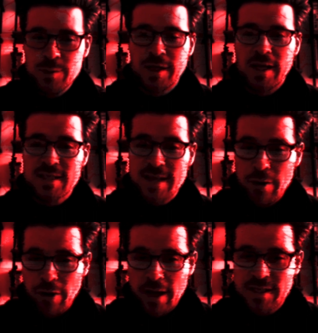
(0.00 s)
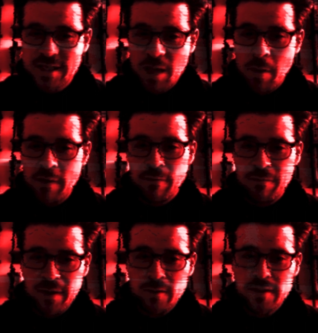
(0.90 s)
using a standardized schema for
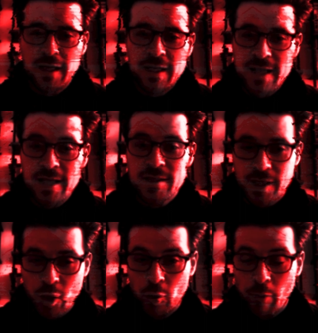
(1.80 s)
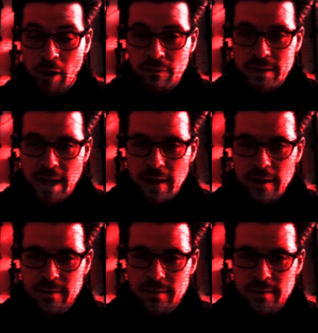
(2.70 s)
fields that contain security-relevant data.